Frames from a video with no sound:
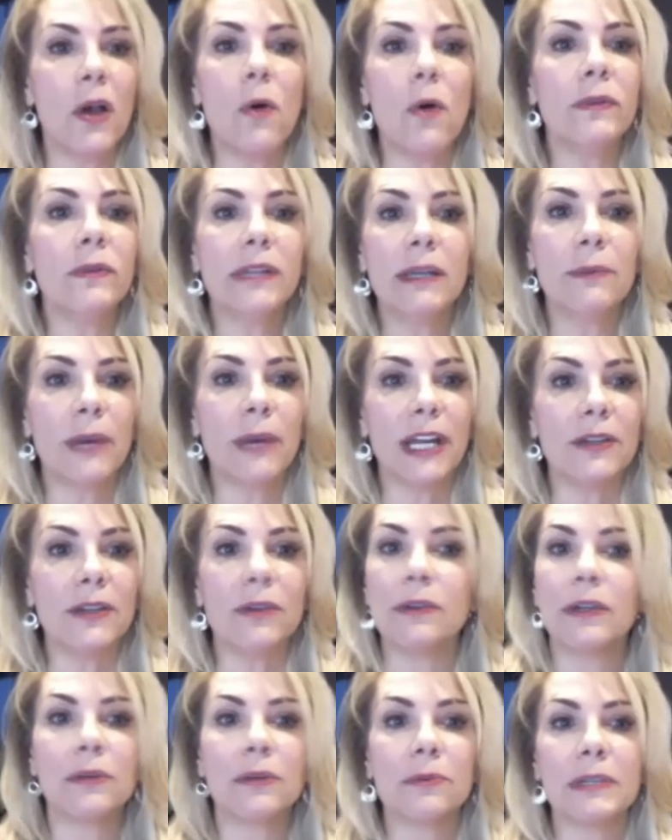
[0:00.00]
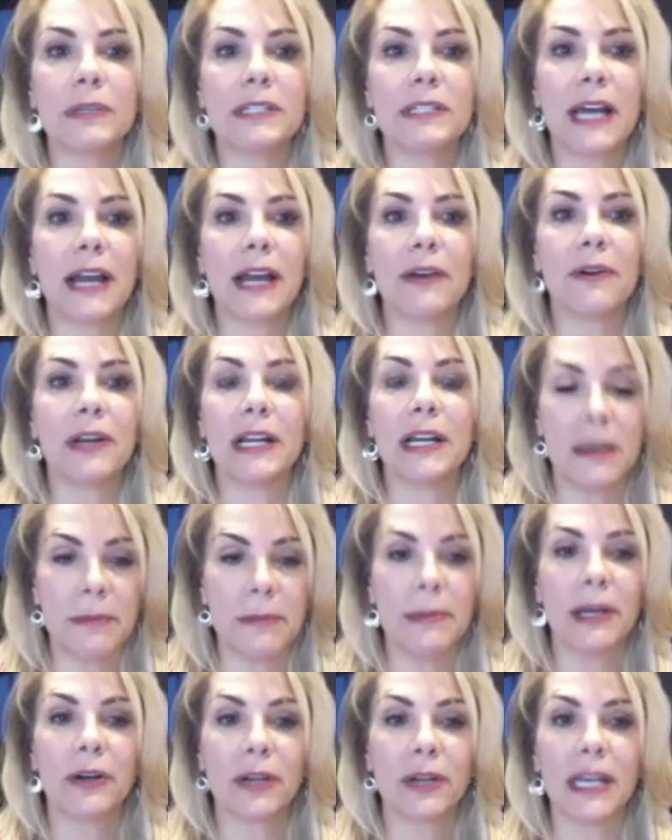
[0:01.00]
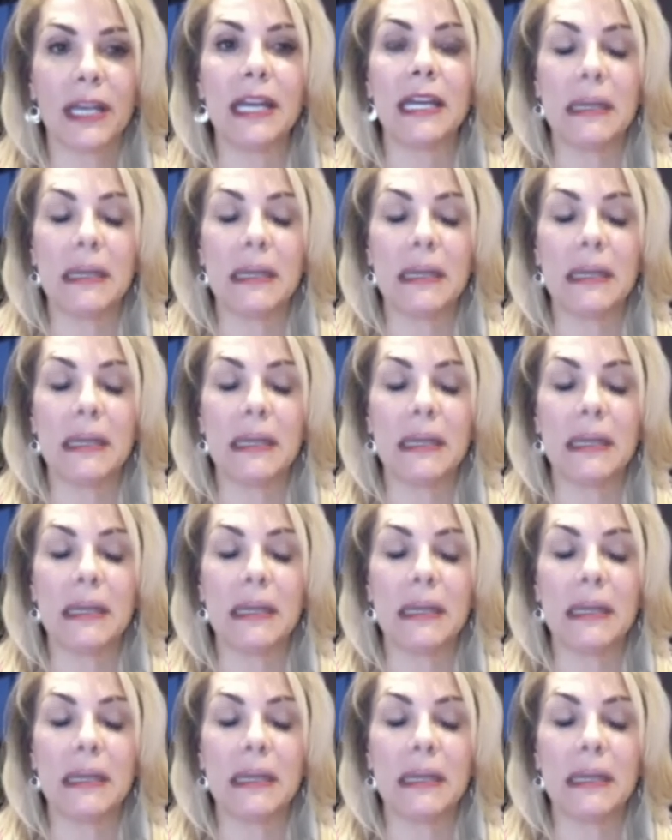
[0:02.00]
the only way you can retire in America,